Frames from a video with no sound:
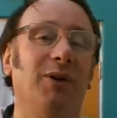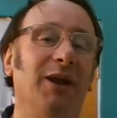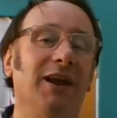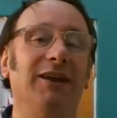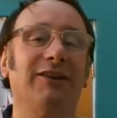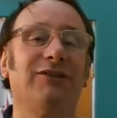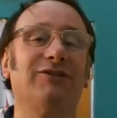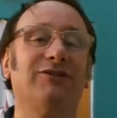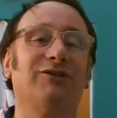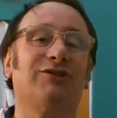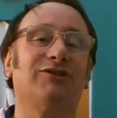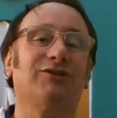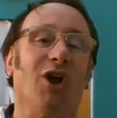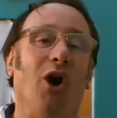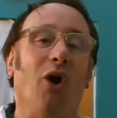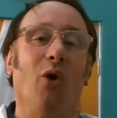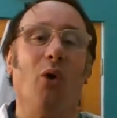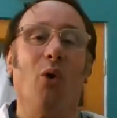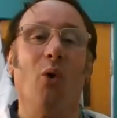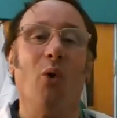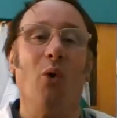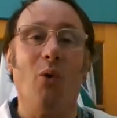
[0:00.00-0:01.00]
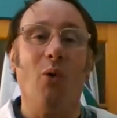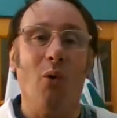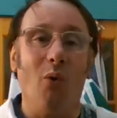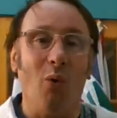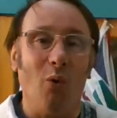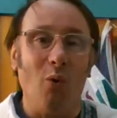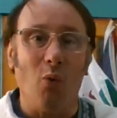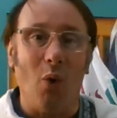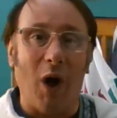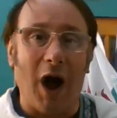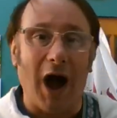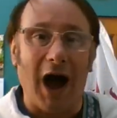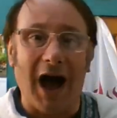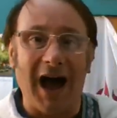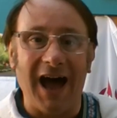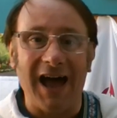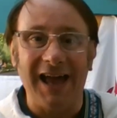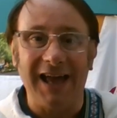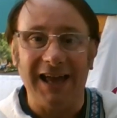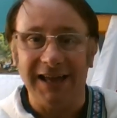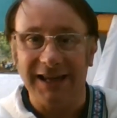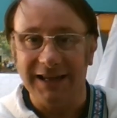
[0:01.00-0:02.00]
it. So
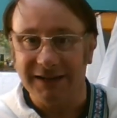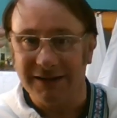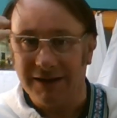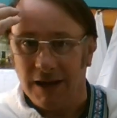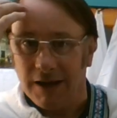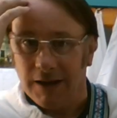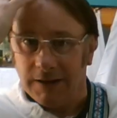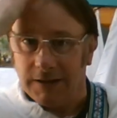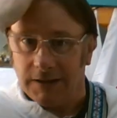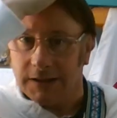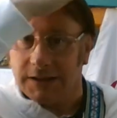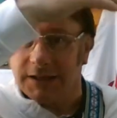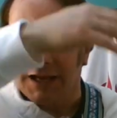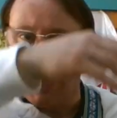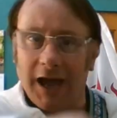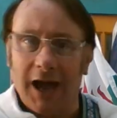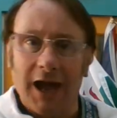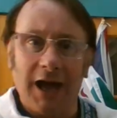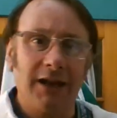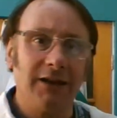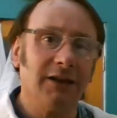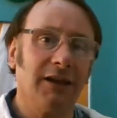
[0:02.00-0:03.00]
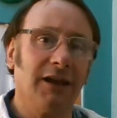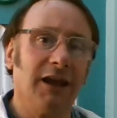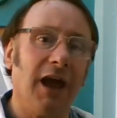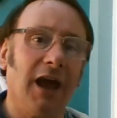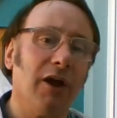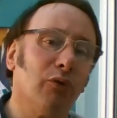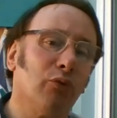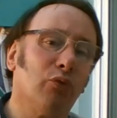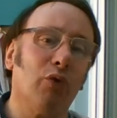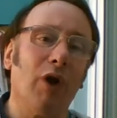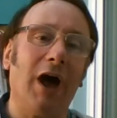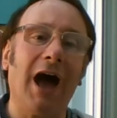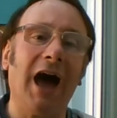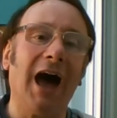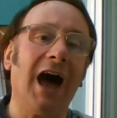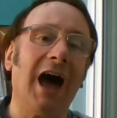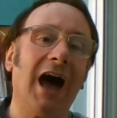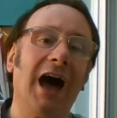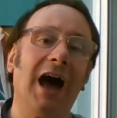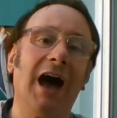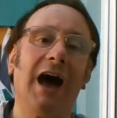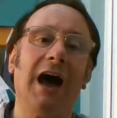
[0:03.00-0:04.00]
wide you can't get
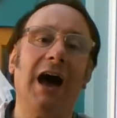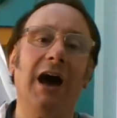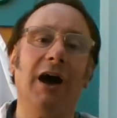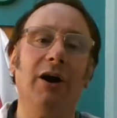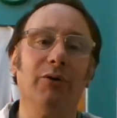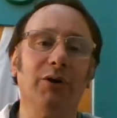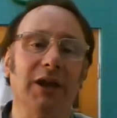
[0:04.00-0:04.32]
round